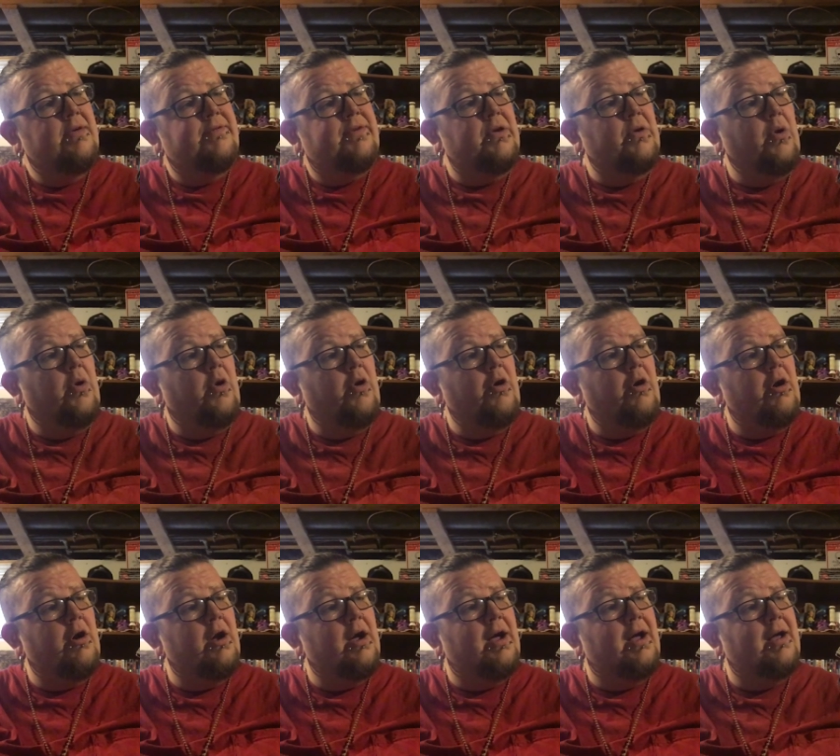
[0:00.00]
a few
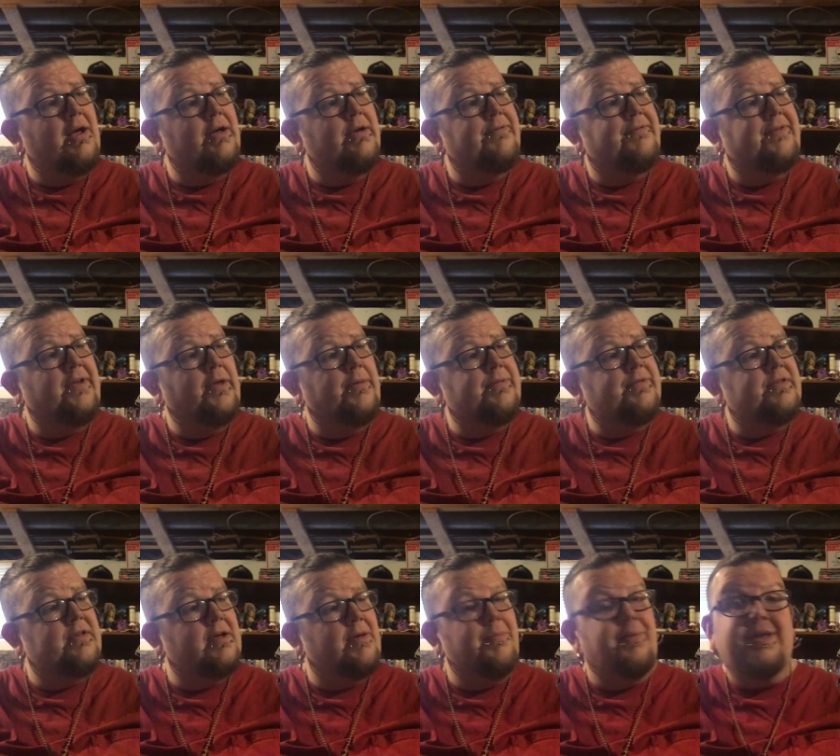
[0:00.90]
horror uh, films
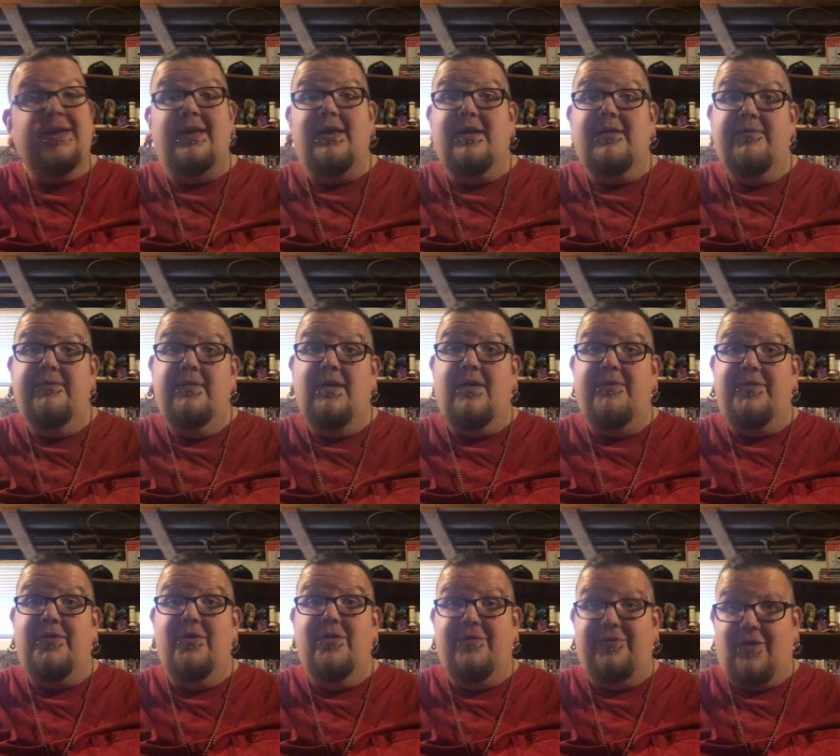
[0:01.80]
to complete, a few